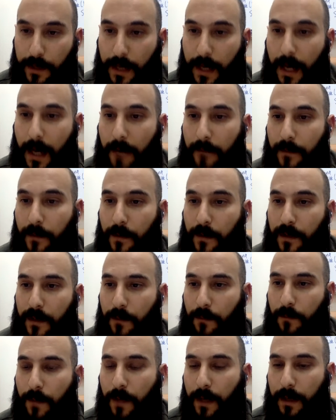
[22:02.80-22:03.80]
to have those,
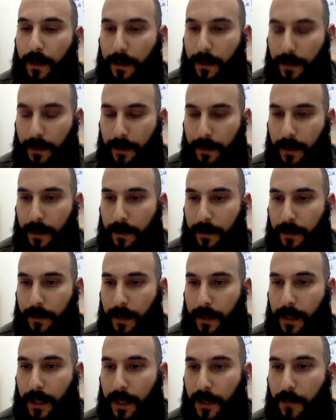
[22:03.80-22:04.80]

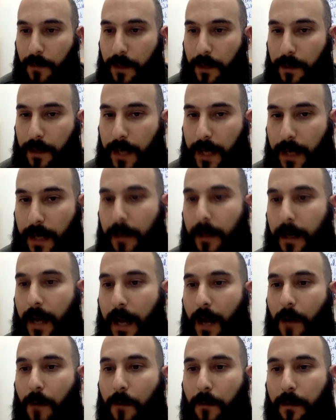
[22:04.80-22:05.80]
and that's when you take a
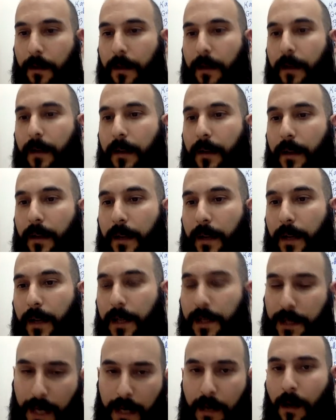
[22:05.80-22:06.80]
noun.
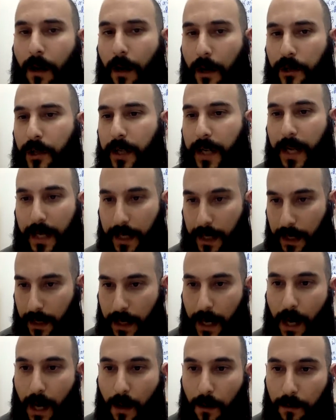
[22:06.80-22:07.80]
It's like conjugating
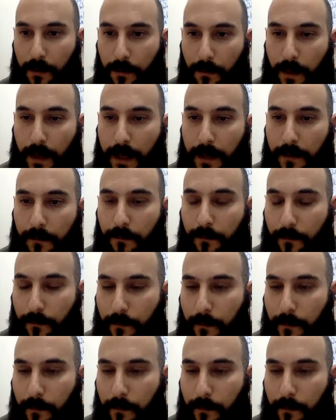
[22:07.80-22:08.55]
a noun, right?